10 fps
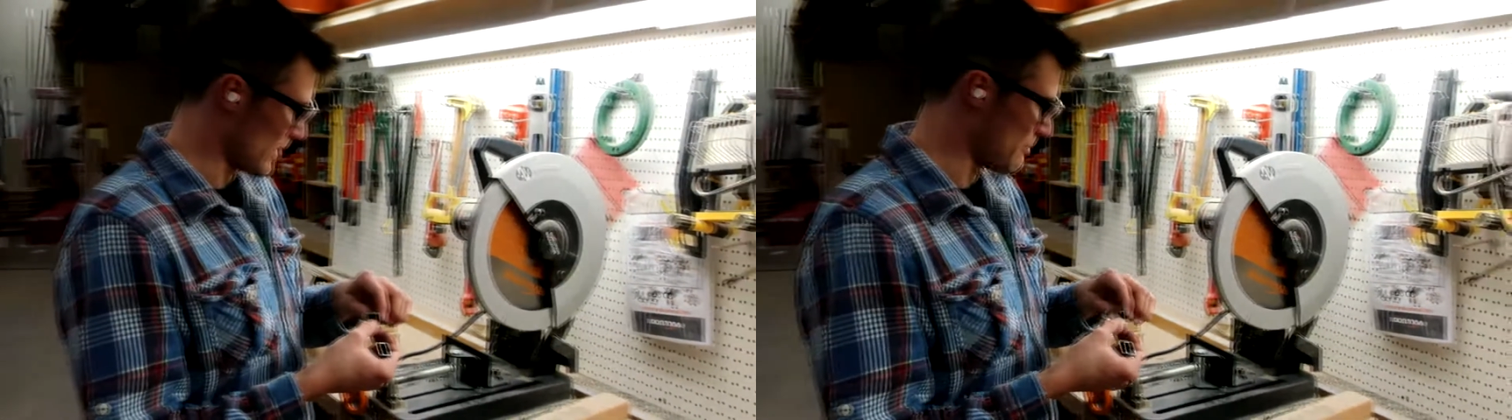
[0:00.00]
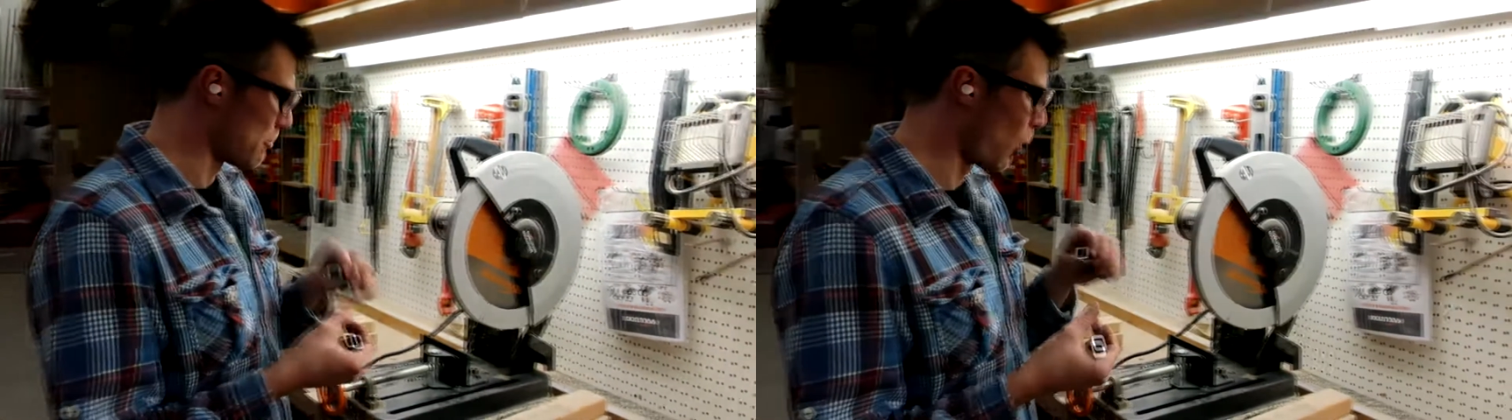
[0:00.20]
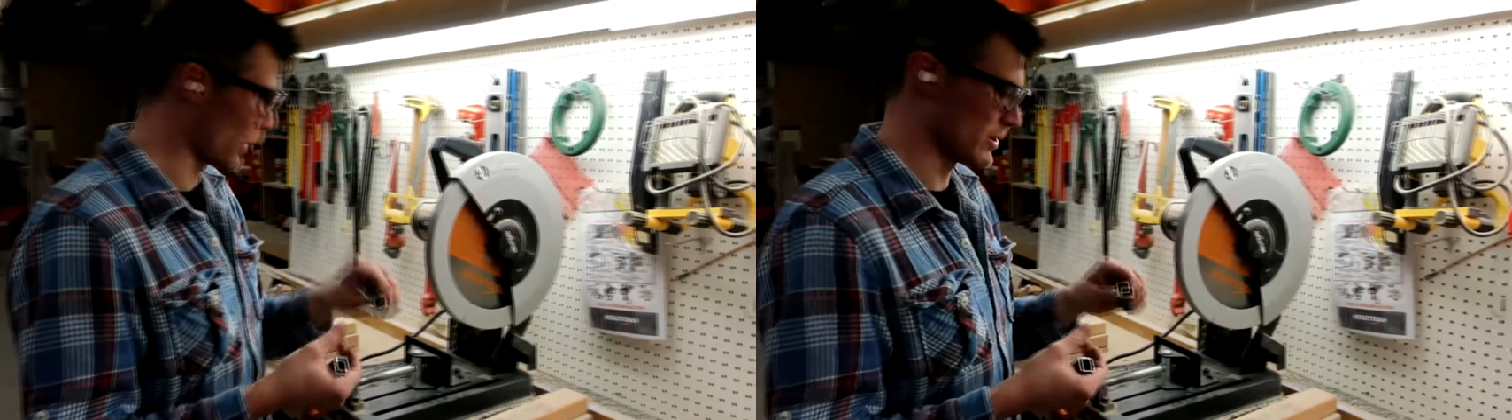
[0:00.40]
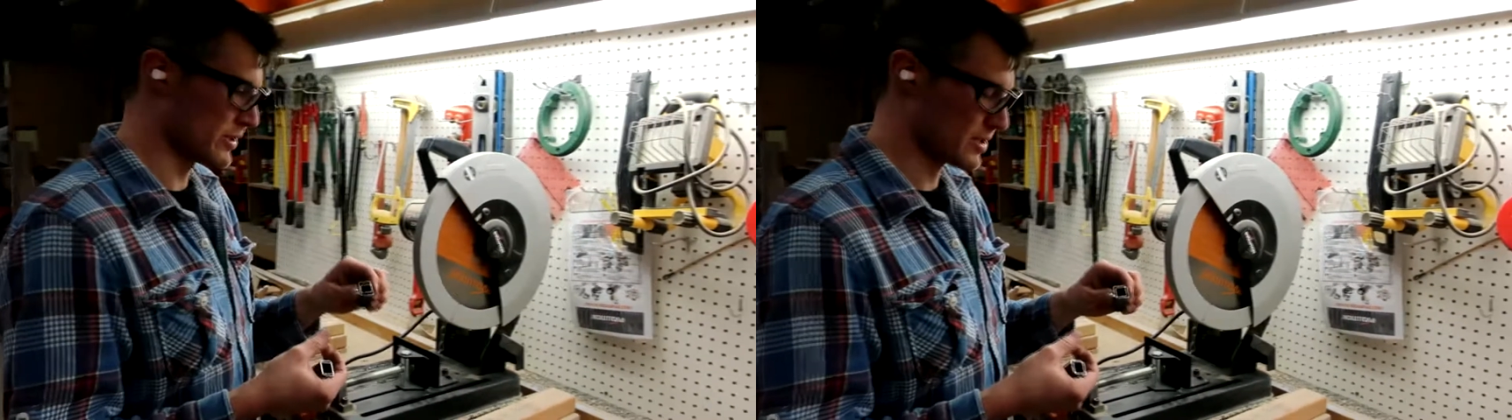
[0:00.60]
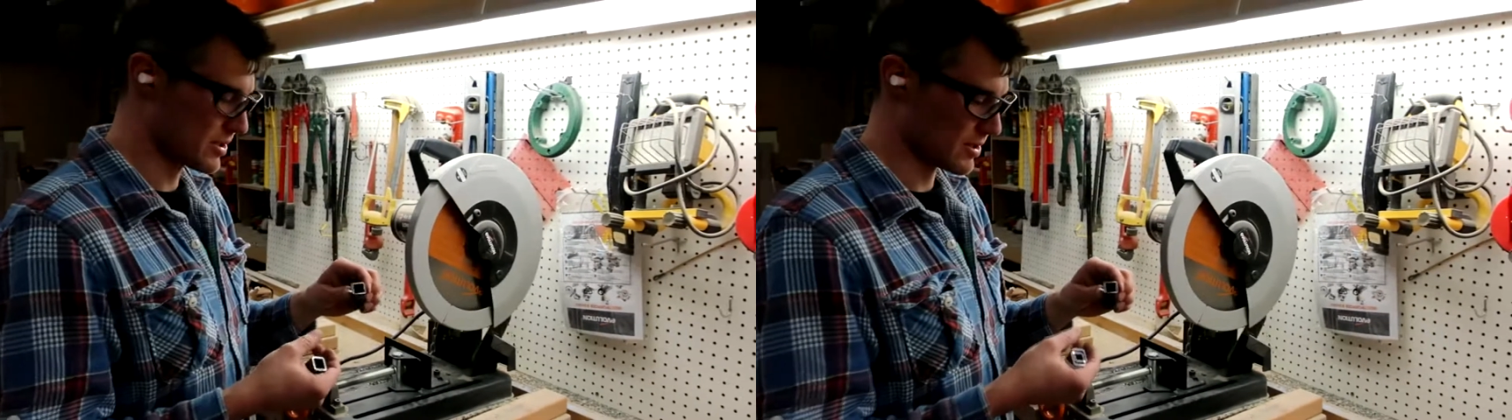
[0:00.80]

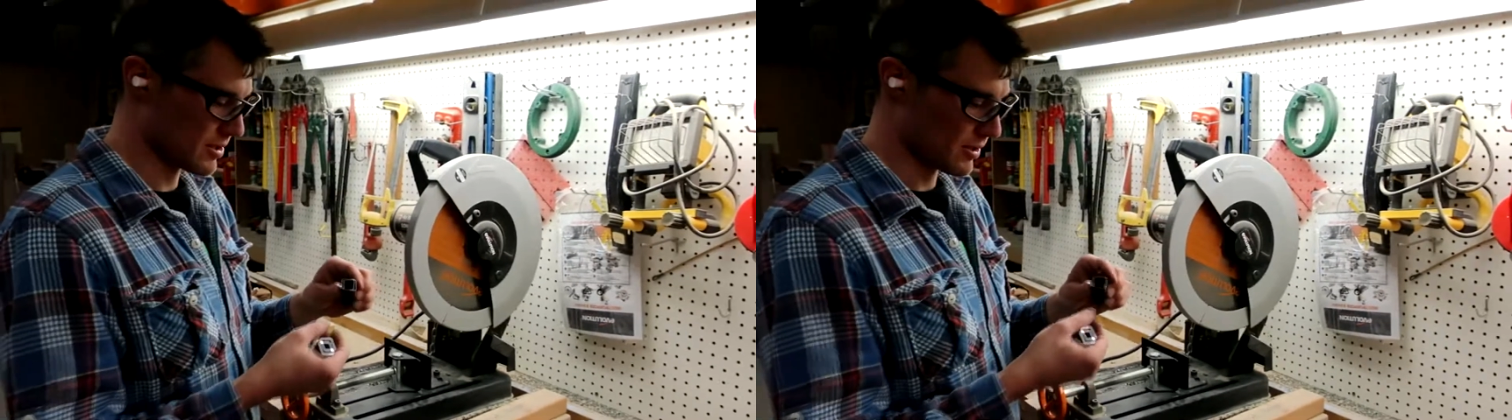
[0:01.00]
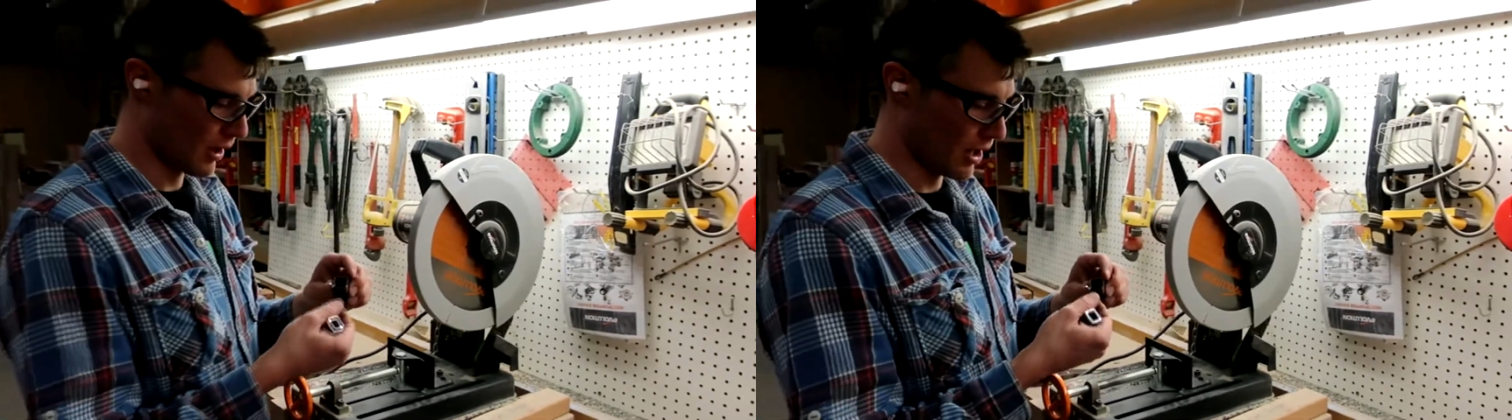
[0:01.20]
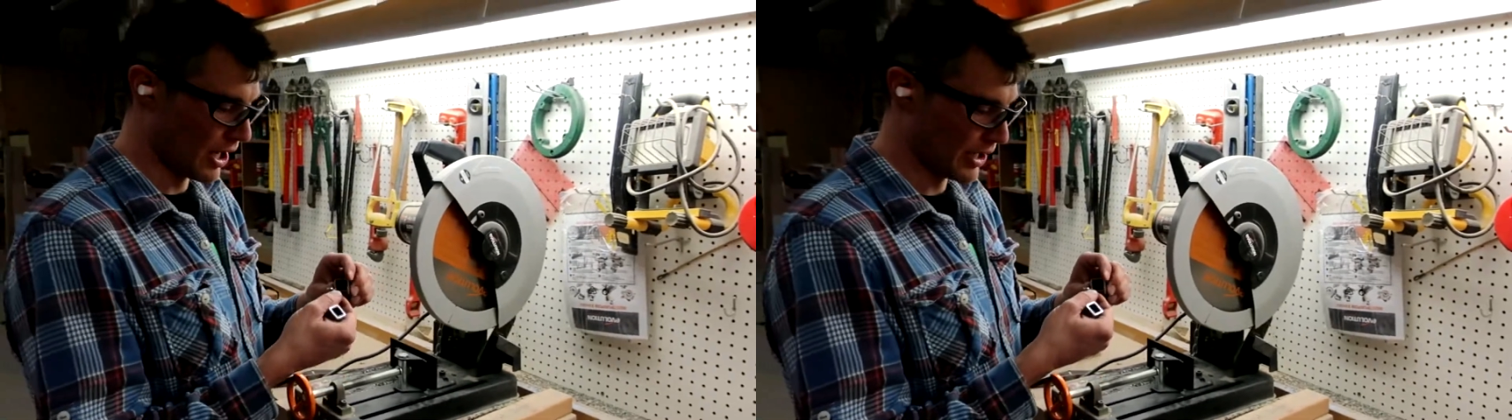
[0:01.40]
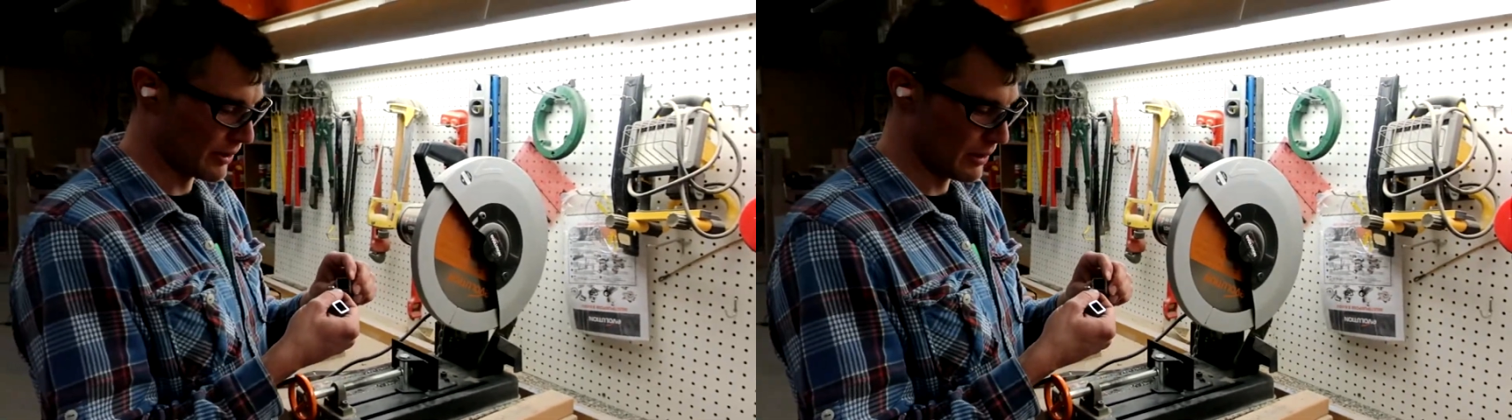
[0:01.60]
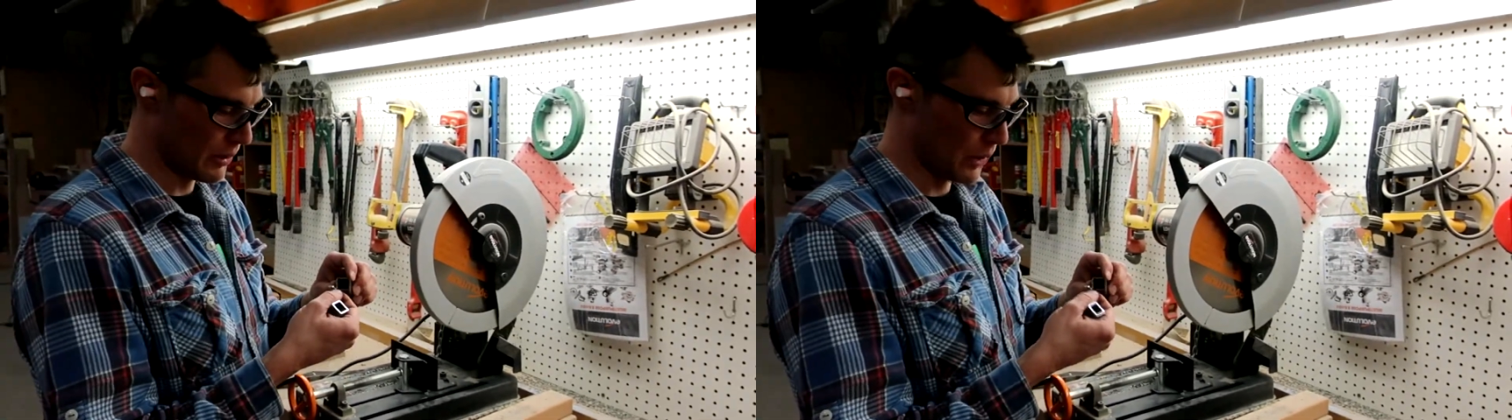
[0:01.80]
importance
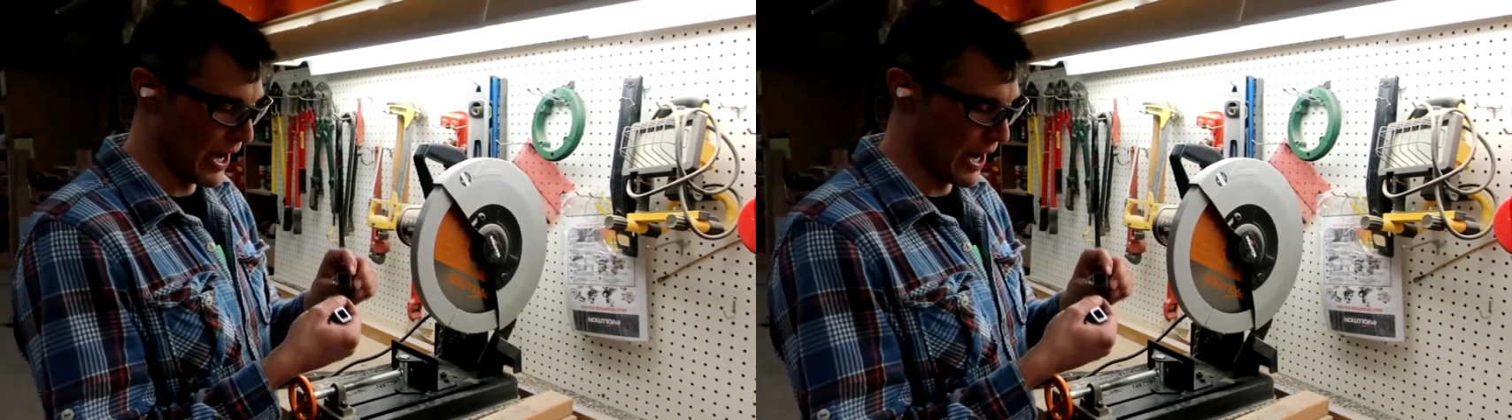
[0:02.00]
on